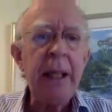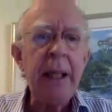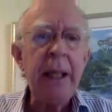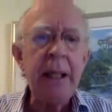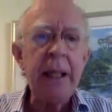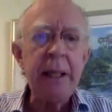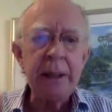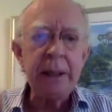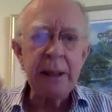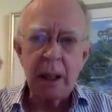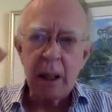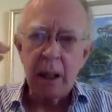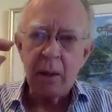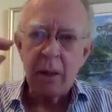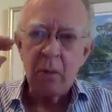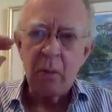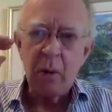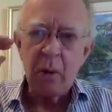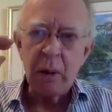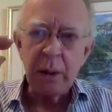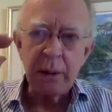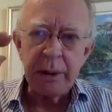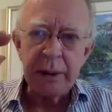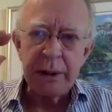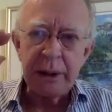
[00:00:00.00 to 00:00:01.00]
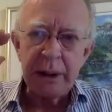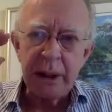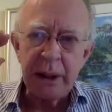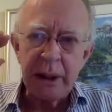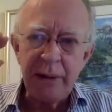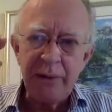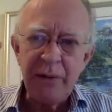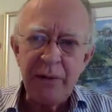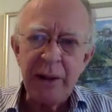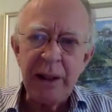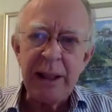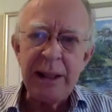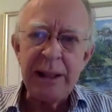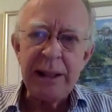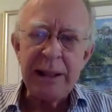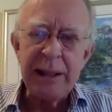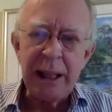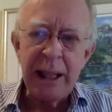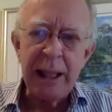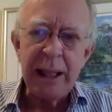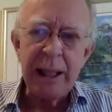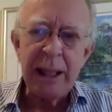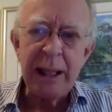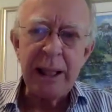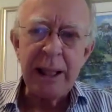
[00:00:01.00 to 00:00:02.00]
is that I want to achieve
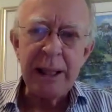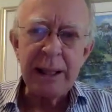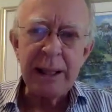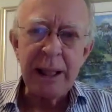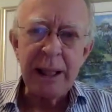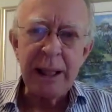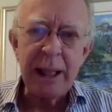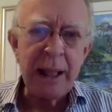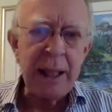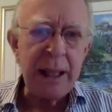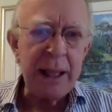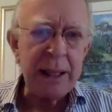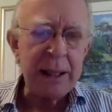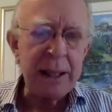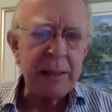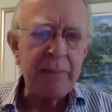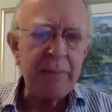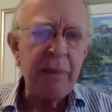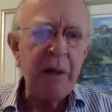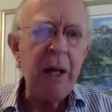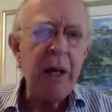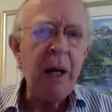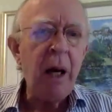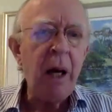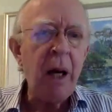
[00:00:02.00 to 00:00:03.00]
this and this and this.